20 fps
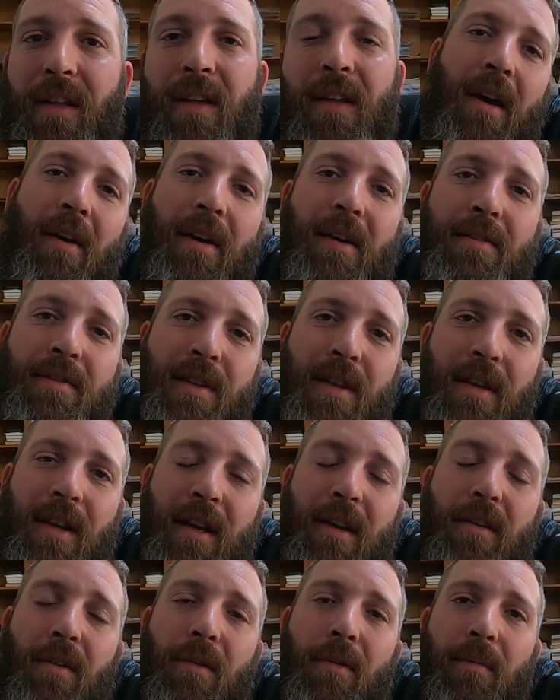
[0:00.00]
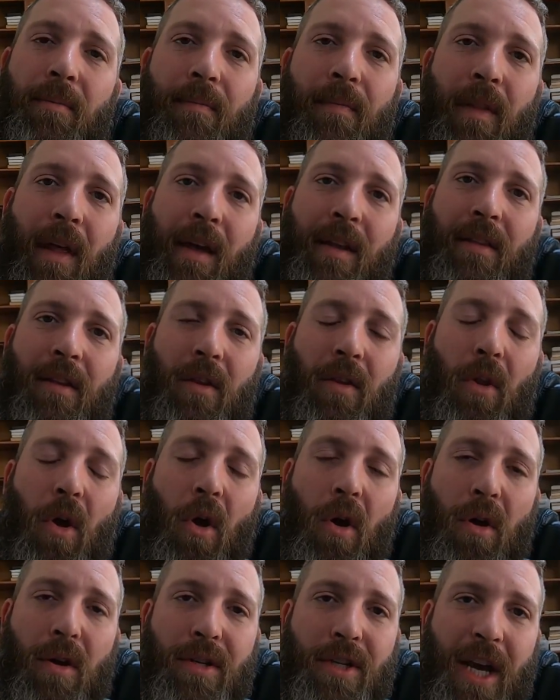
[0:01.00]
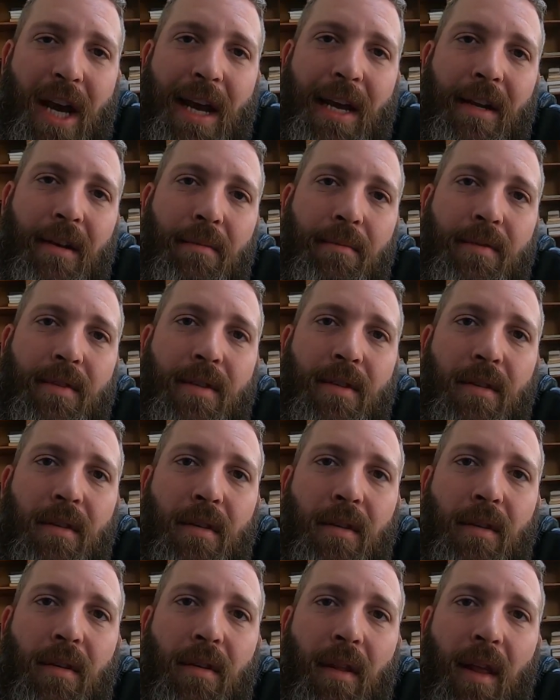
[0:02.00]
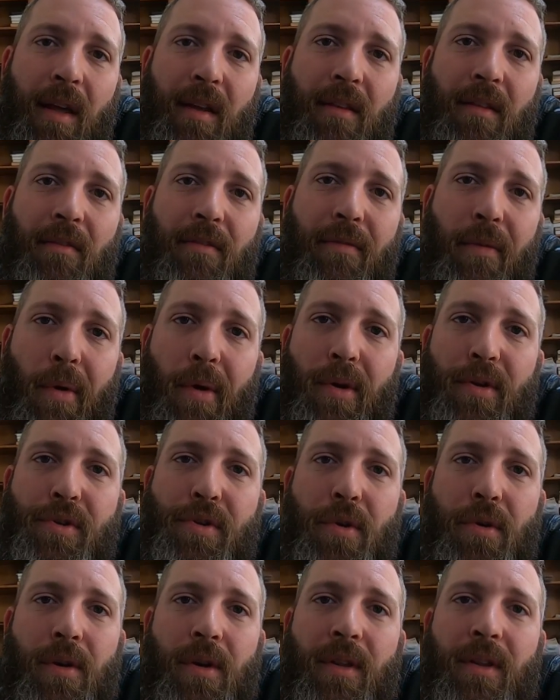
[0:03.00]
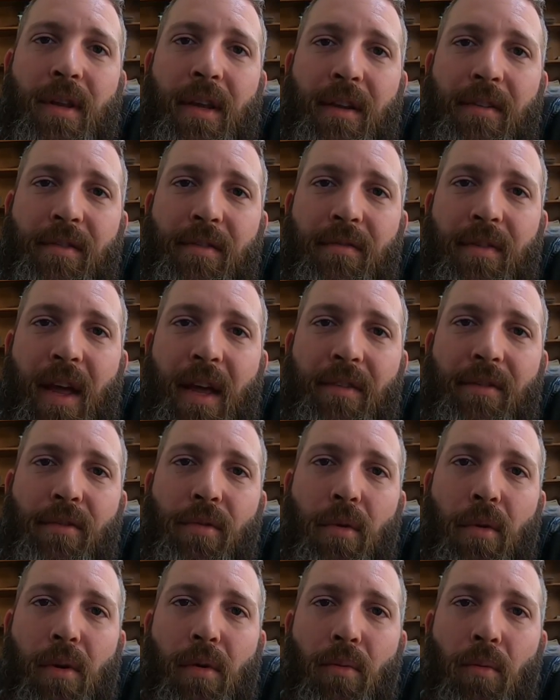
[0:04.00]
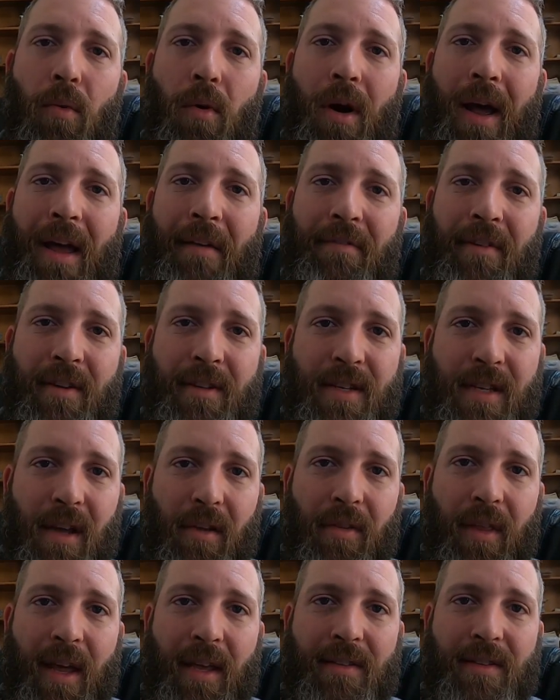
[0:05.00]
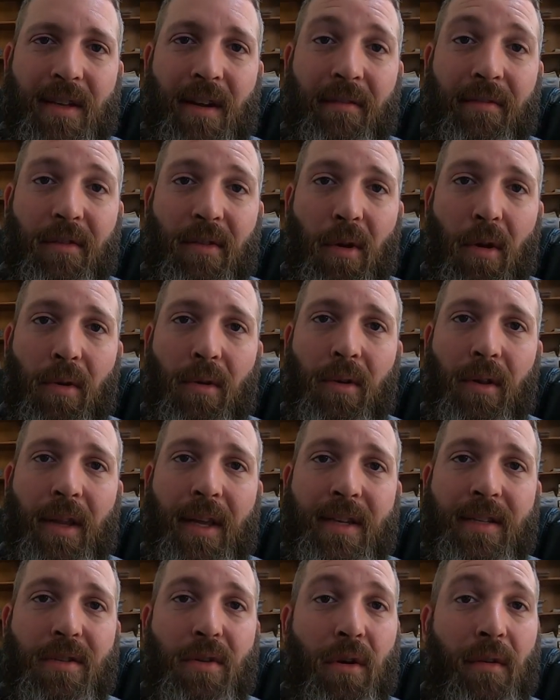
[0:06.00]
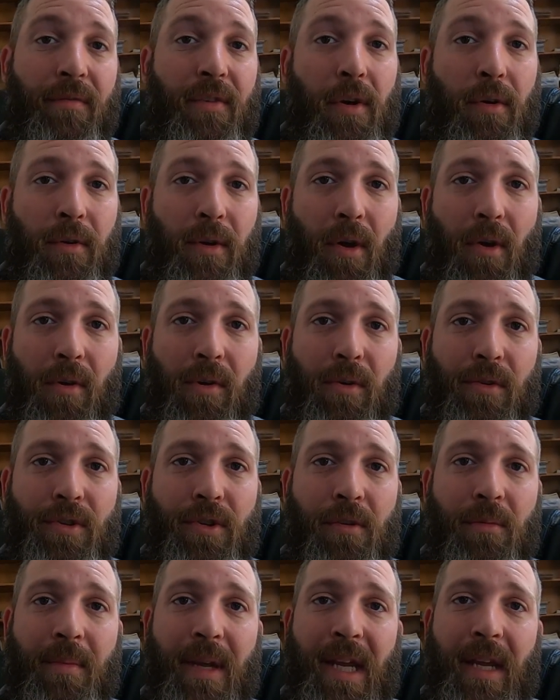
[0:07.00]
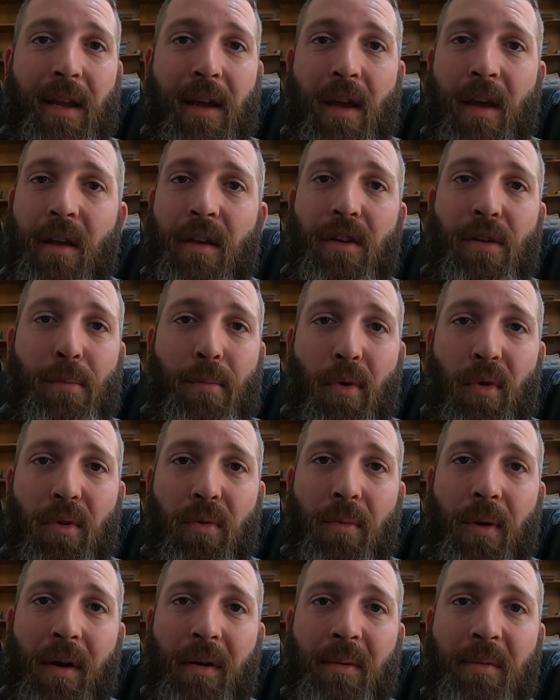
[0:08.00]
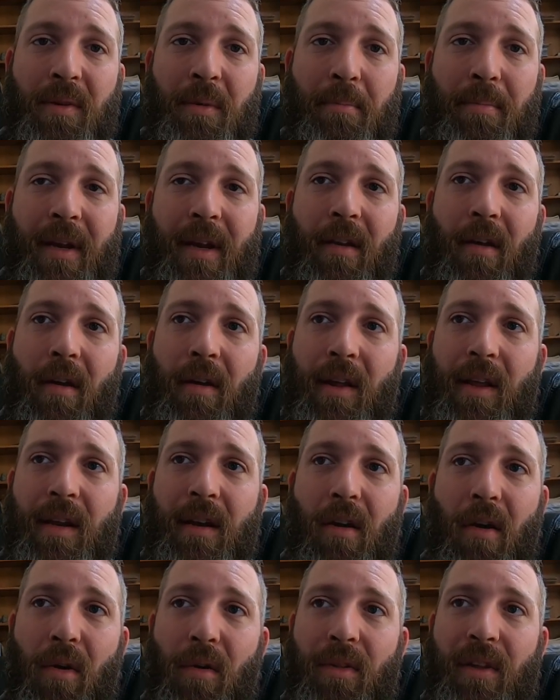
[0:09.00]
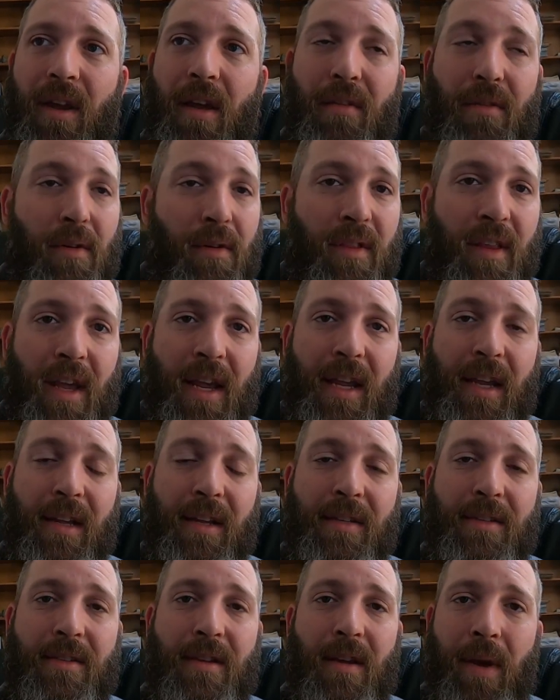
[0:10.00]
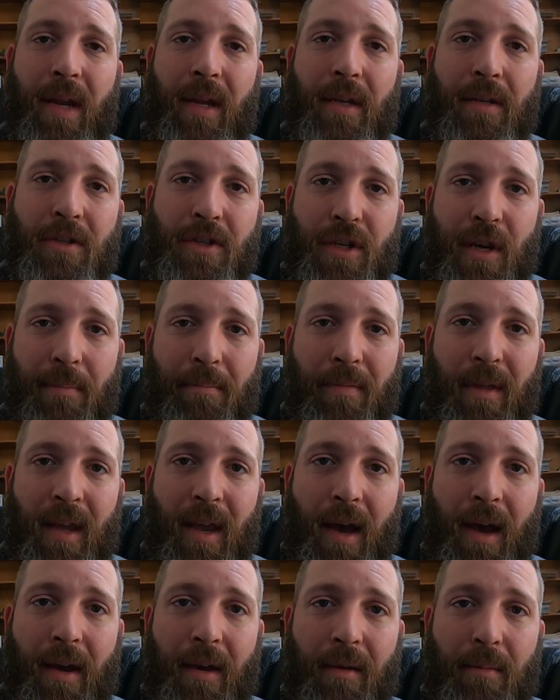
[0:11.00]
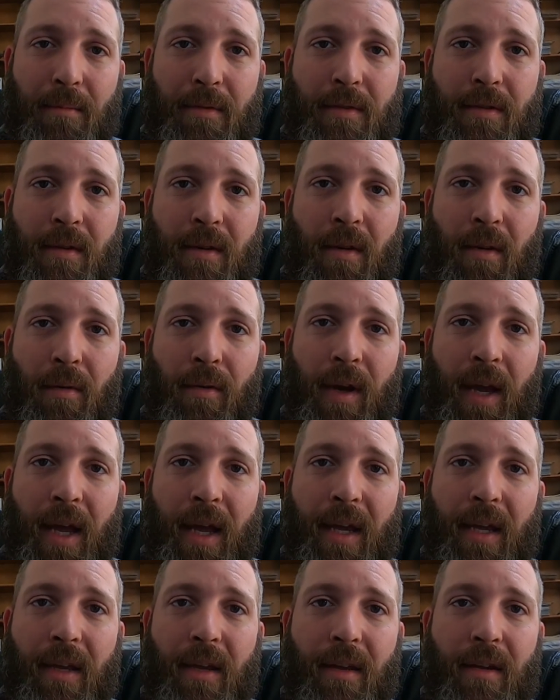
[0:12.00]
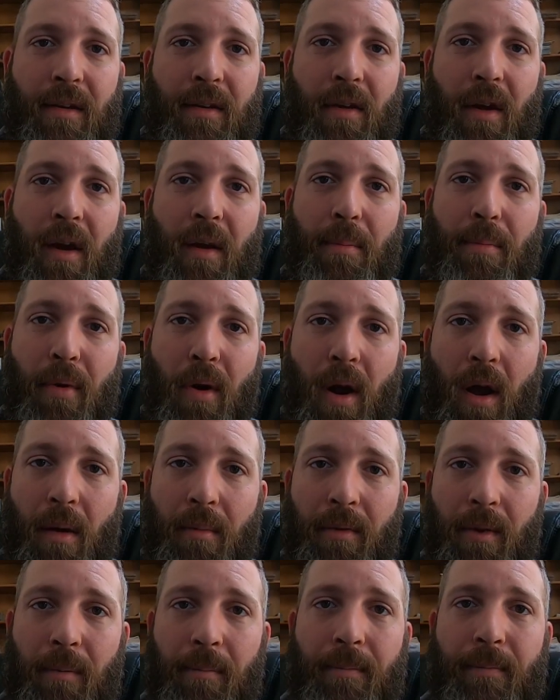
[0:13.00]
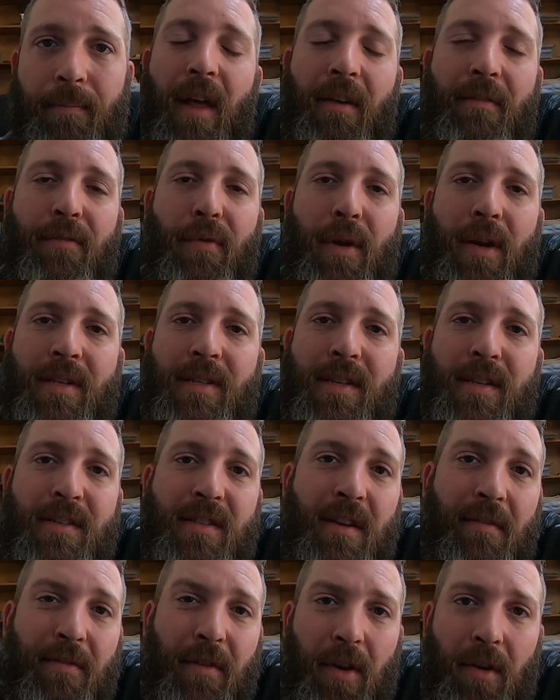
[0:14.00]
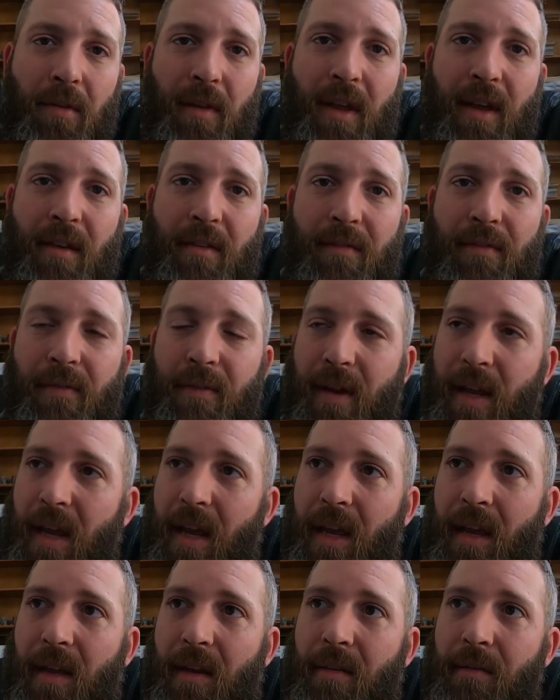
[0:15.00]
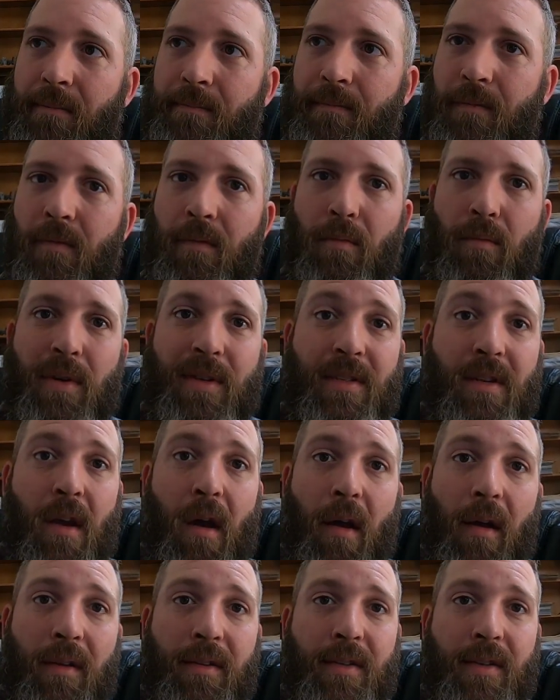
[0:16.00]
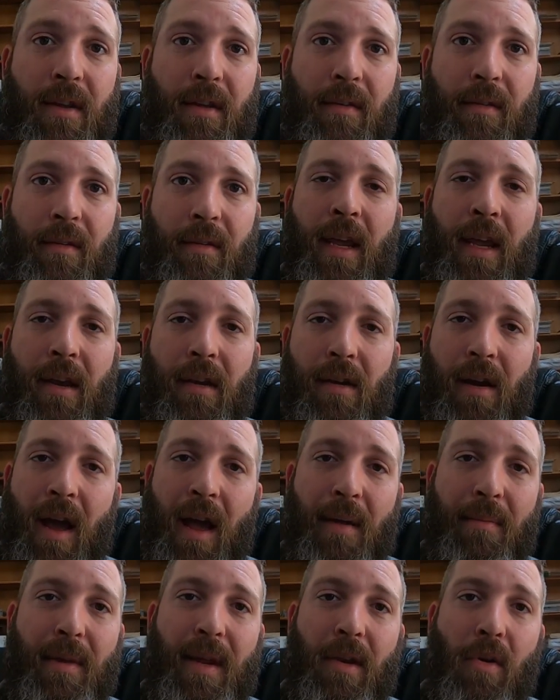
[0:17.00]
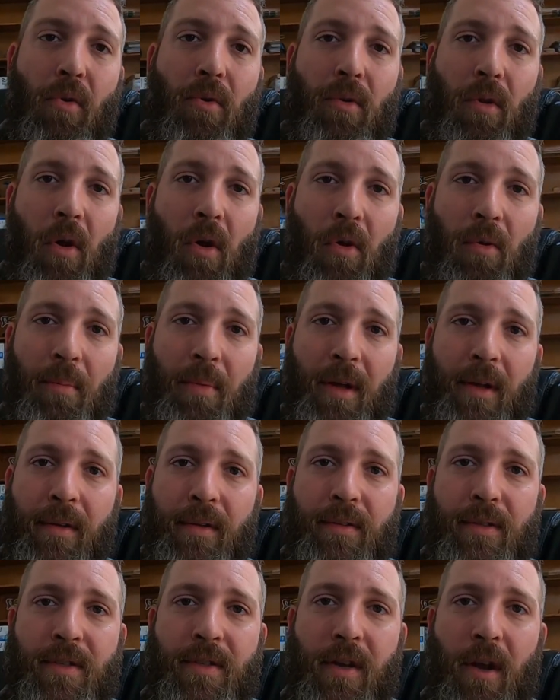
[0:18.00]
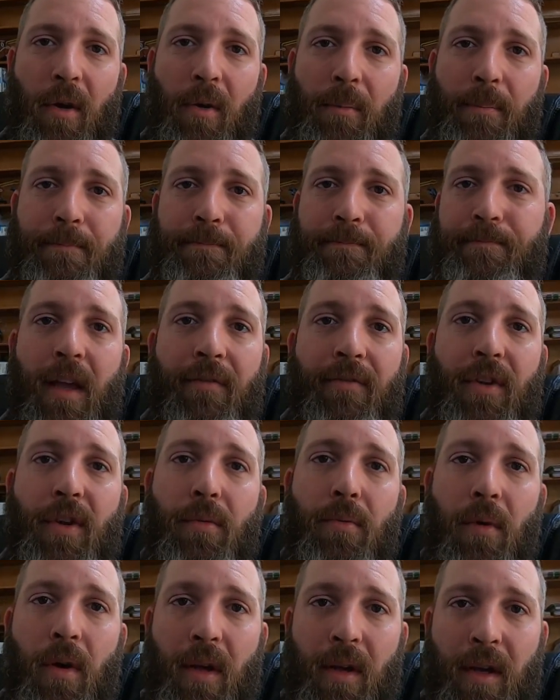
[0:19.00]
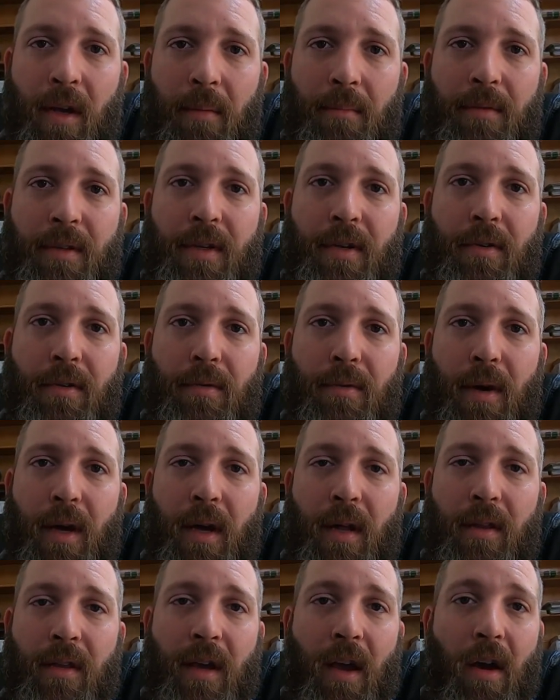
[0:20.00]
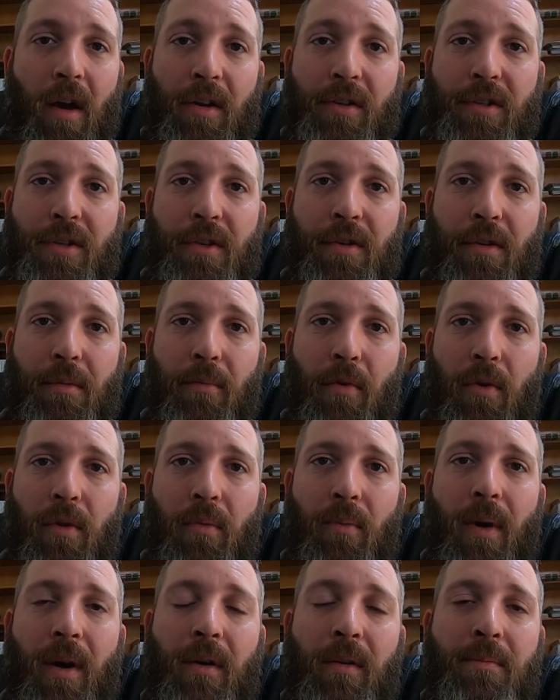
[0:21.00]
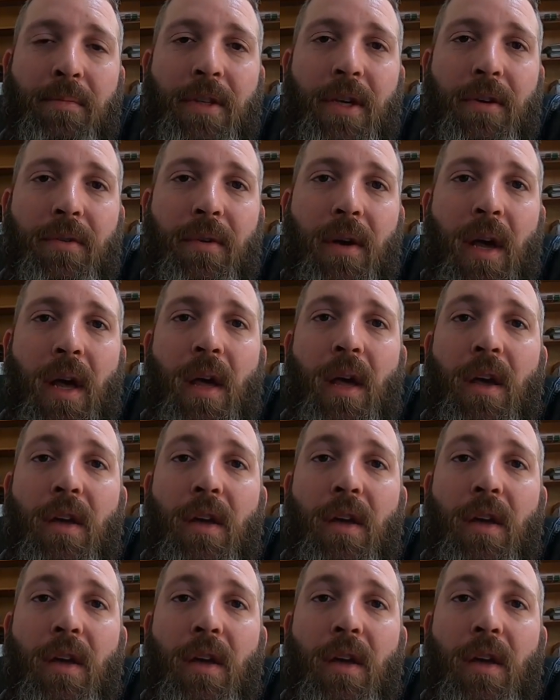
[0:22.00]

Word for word: Now here's the deal, like the large items, like the furniture and things of that sort, we'll have to sell that stuff locally. So if you're local to me, you're more than welcome to bid on it. All the other things, we can ship the items, okay? Not a problem. Like for instance, if you live in Wisconsin, here I'm in Oklahoma. So if you want to come to uh, the auction, you're more than welcome to.